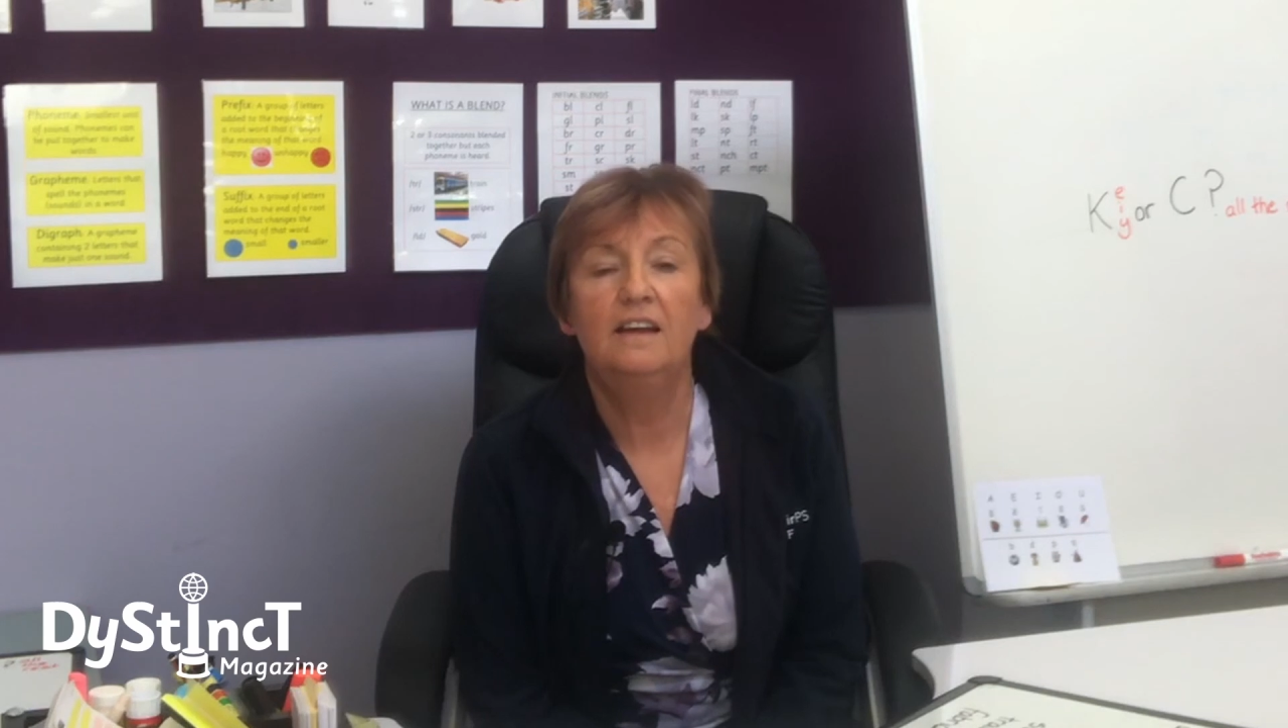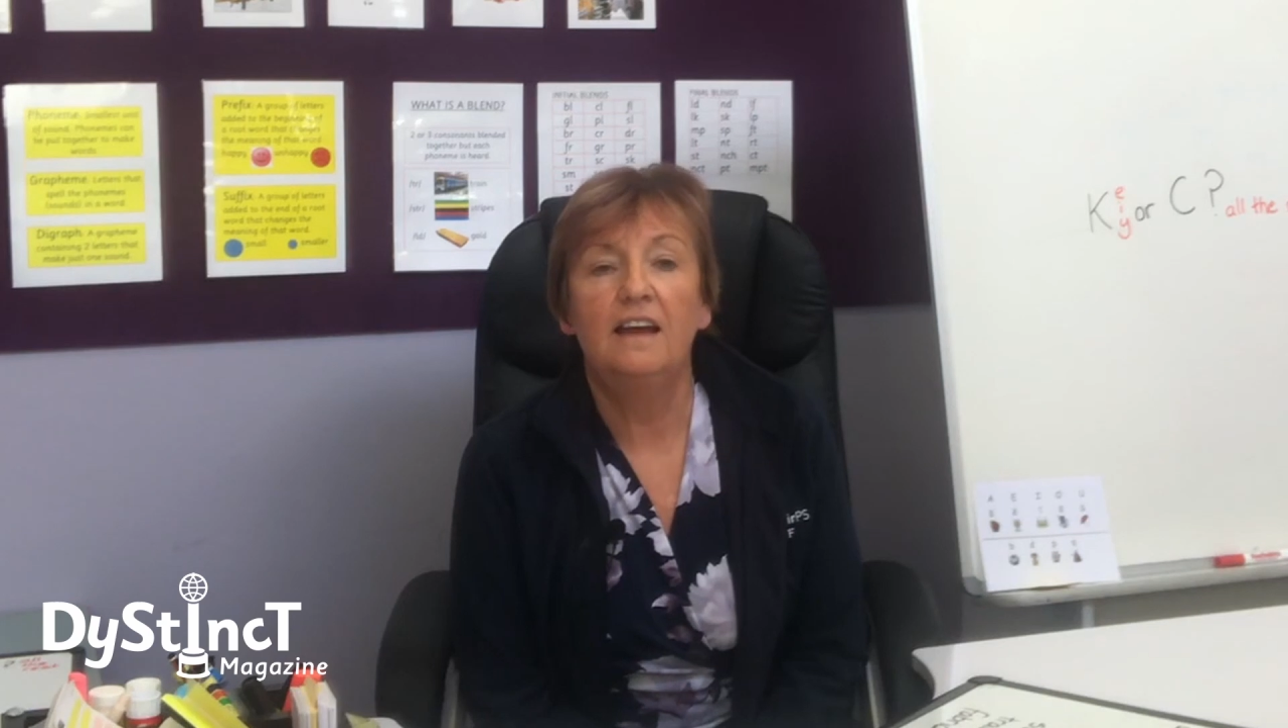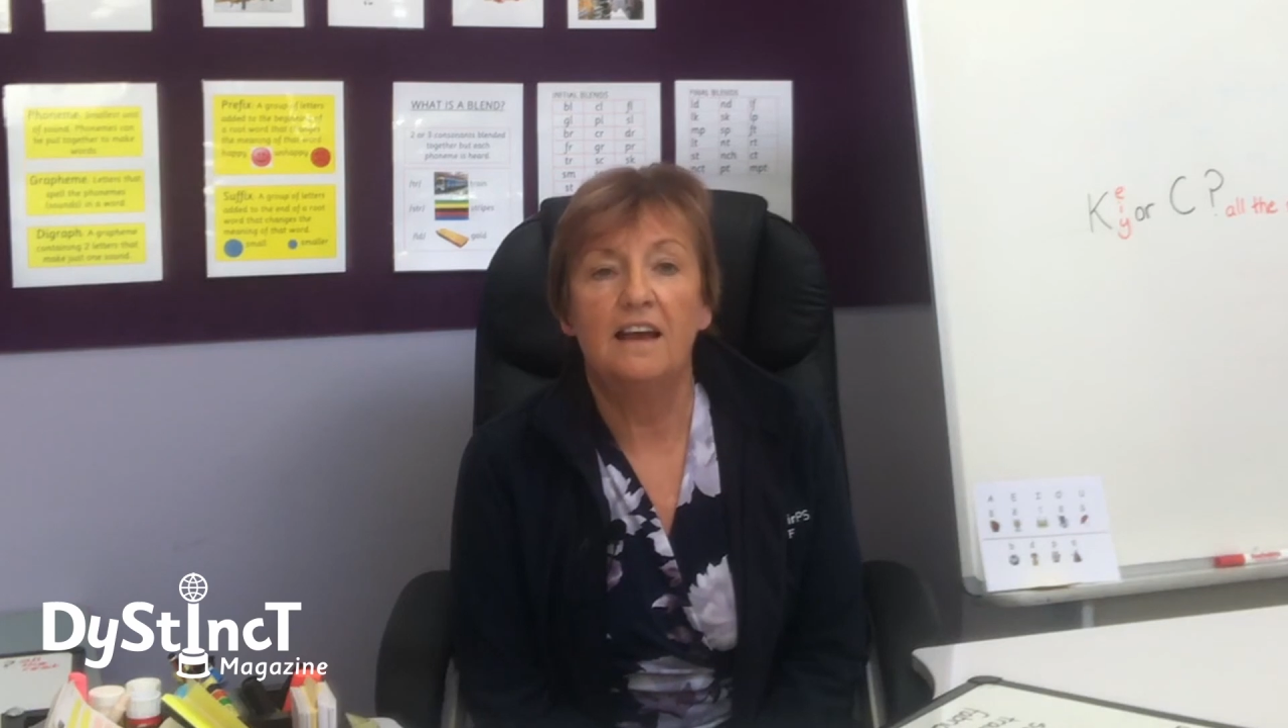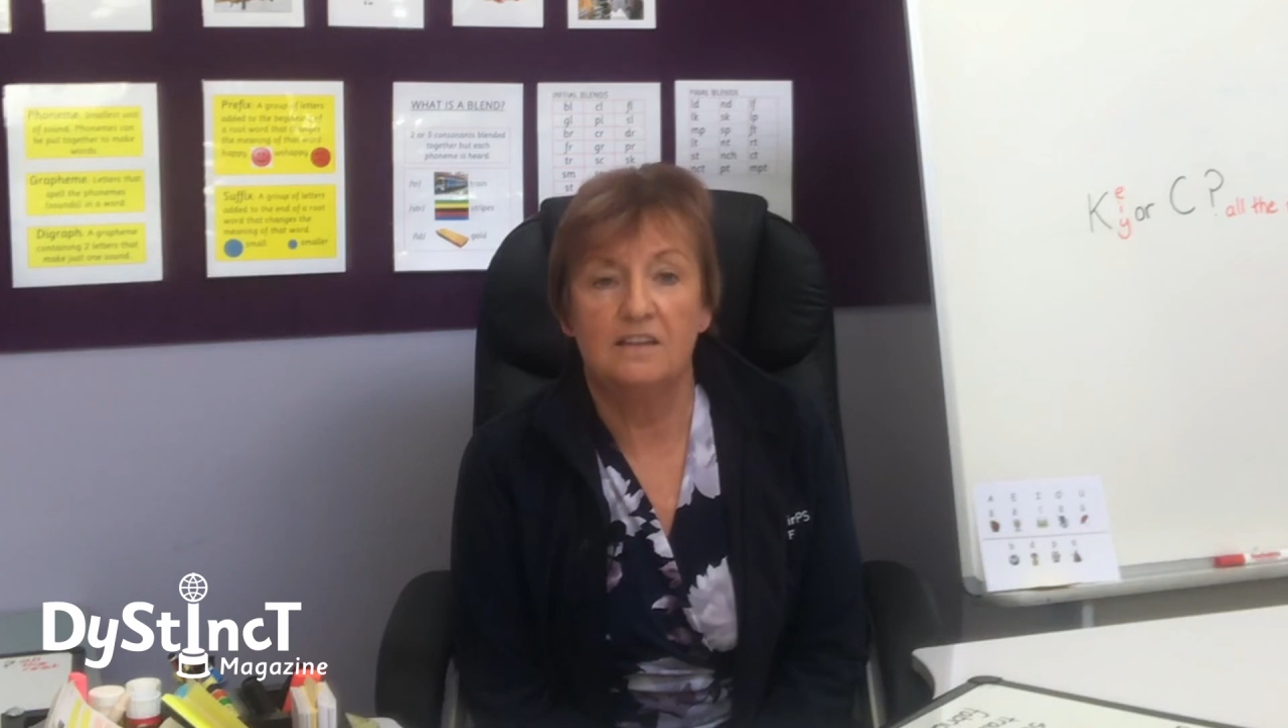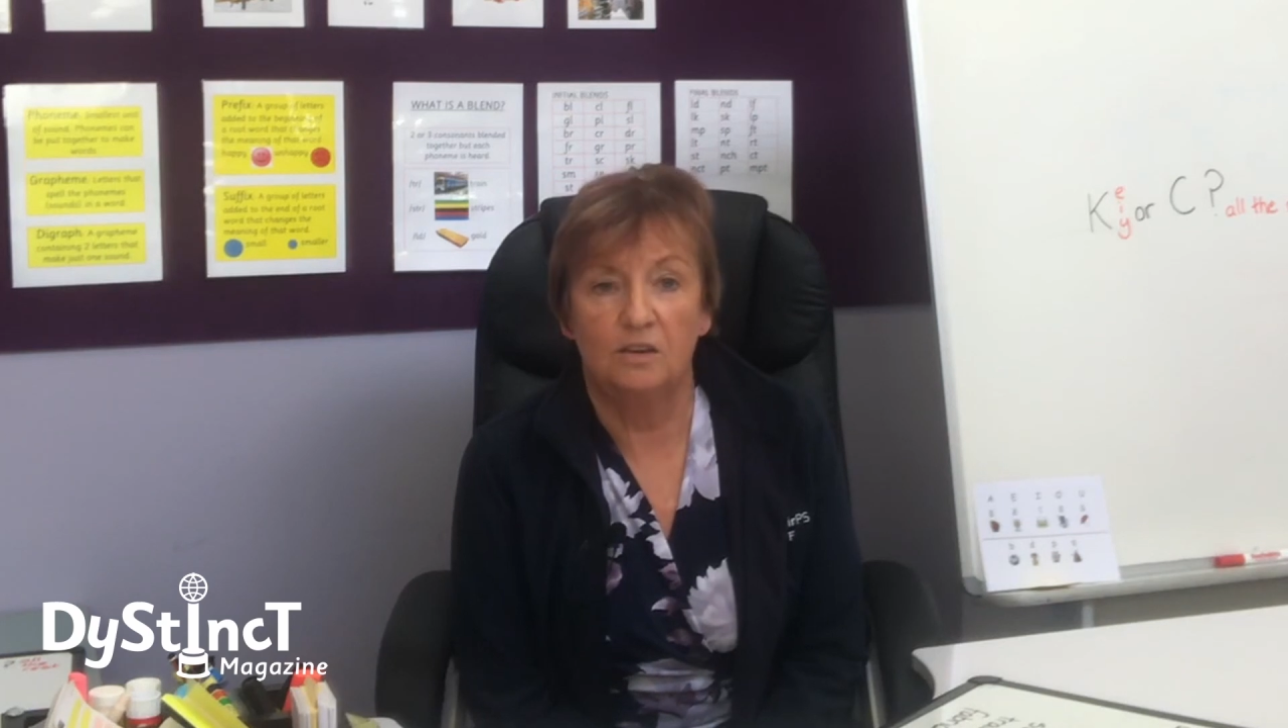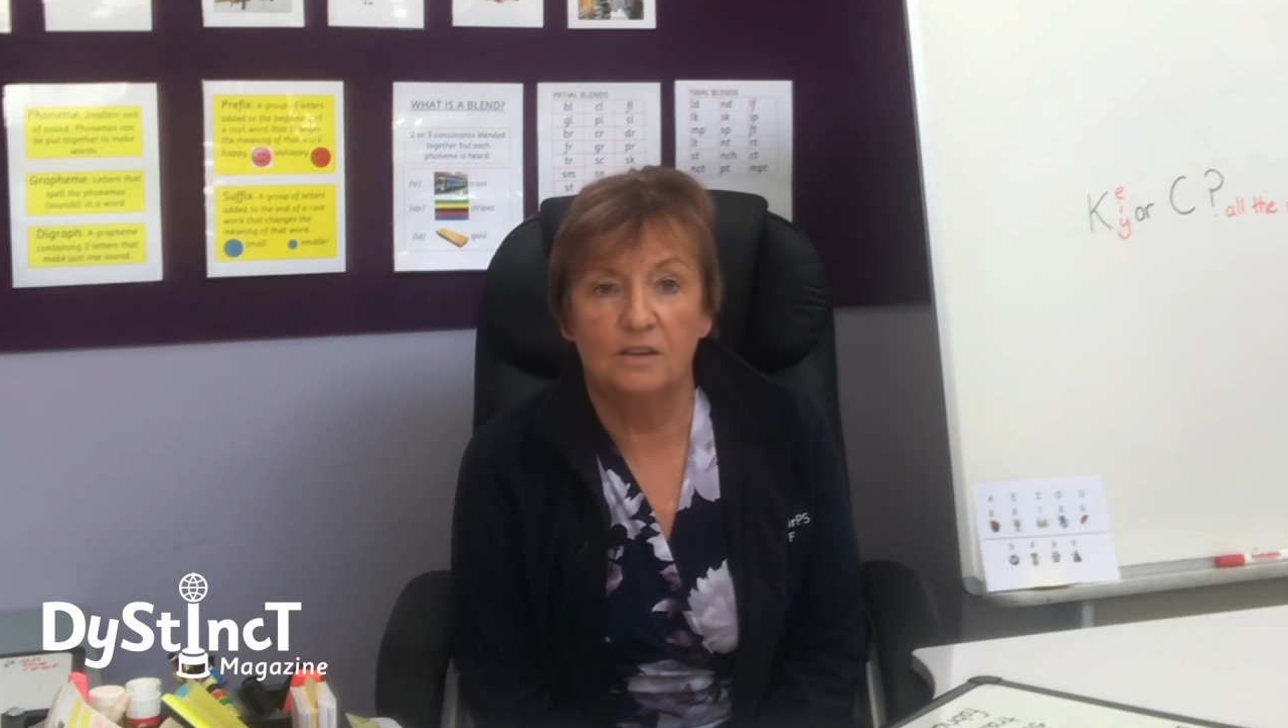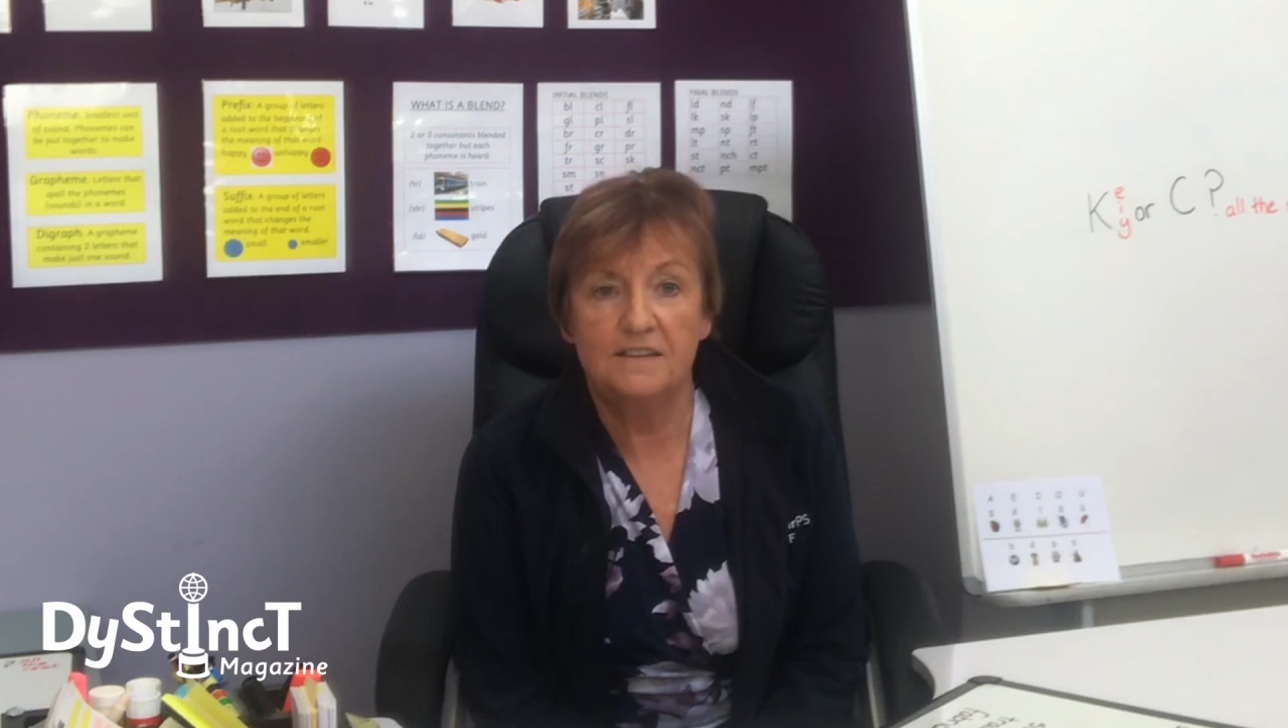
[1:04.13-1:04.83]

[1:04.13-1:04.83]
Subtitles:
as long as